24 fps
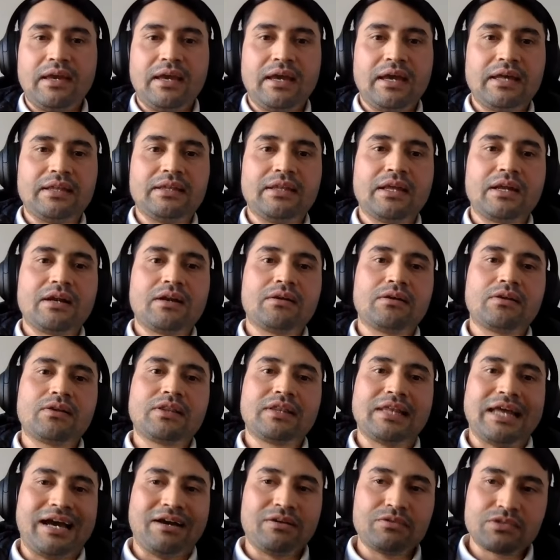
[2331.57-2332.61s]
And there are
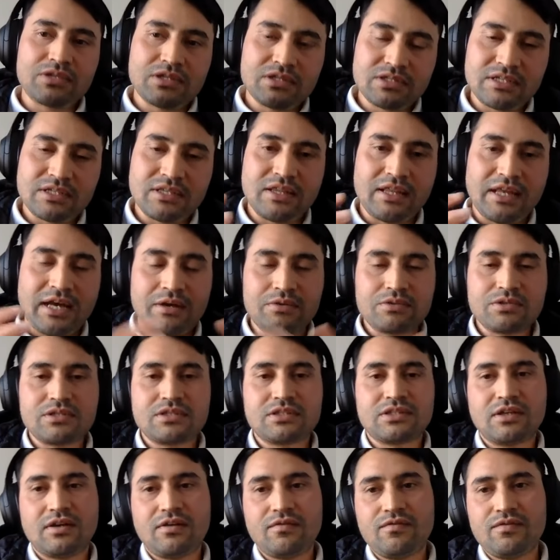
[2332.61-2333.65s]
thousands and
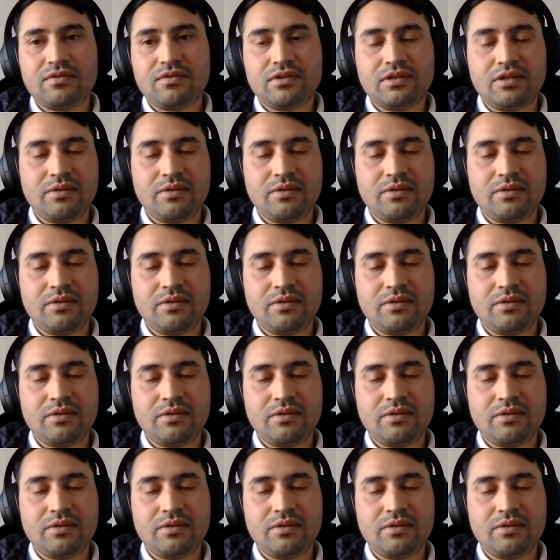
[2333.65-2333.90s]
thousands of